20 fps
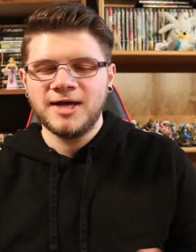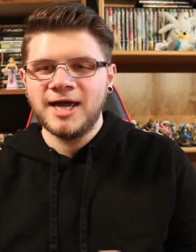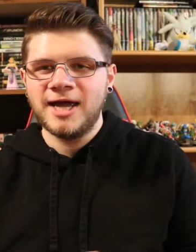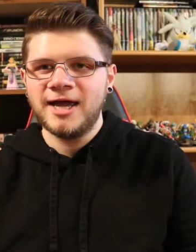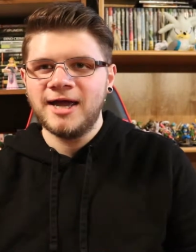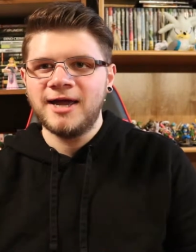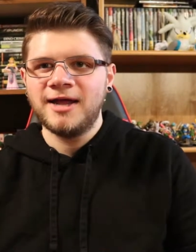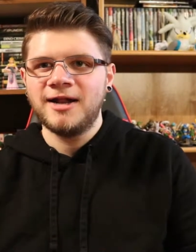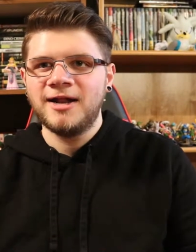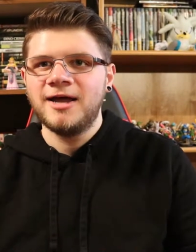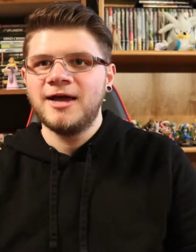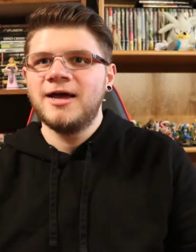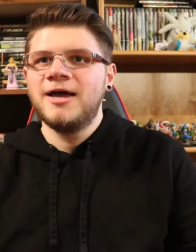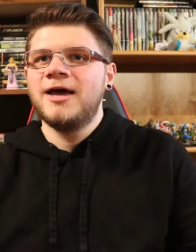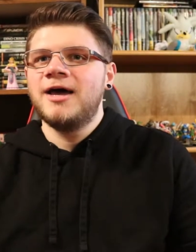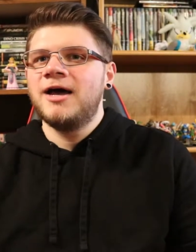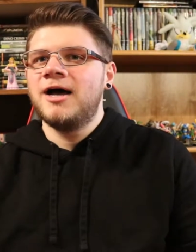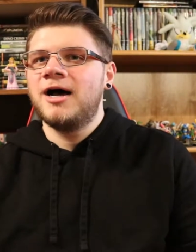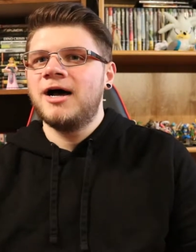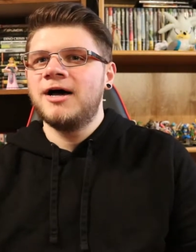And
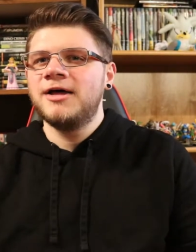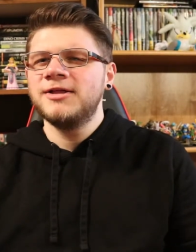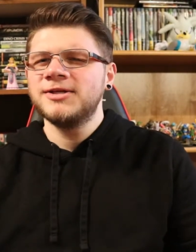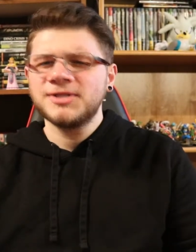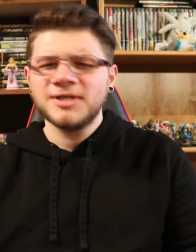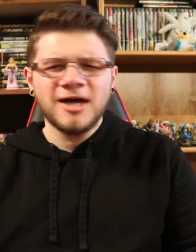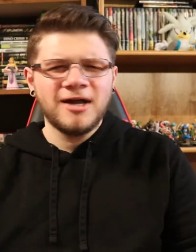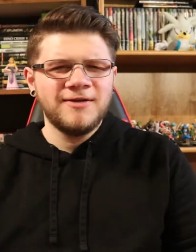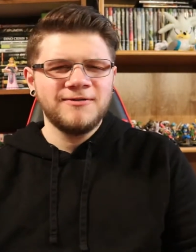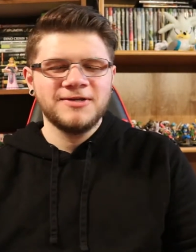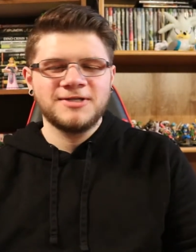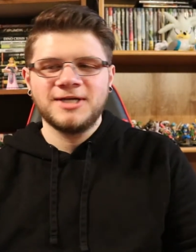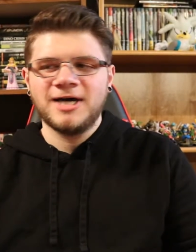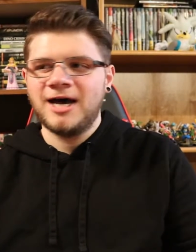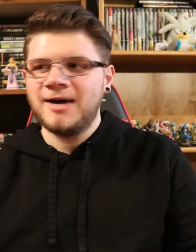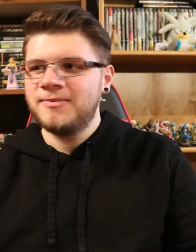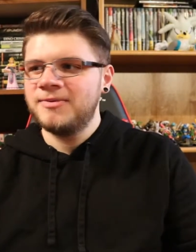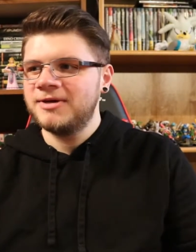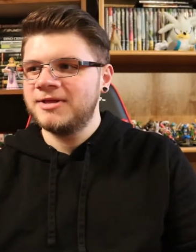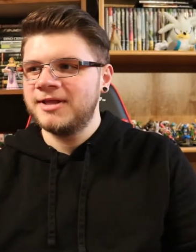this is kind of a
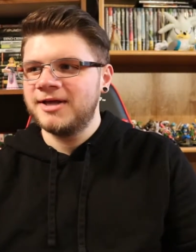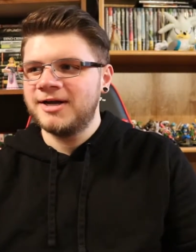topic